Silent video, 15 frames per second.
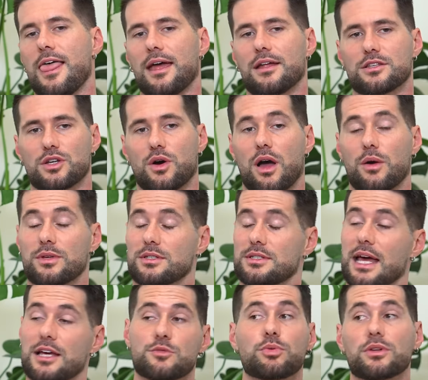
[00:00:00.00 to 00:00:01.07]
And so I was
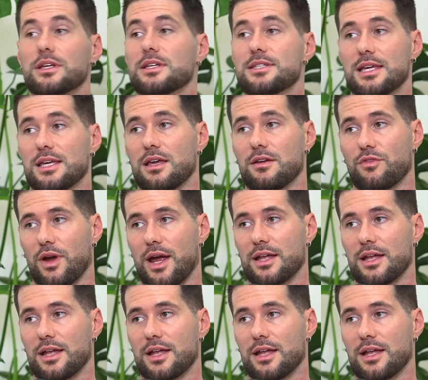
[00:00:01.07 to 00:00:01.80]
desperately seeking for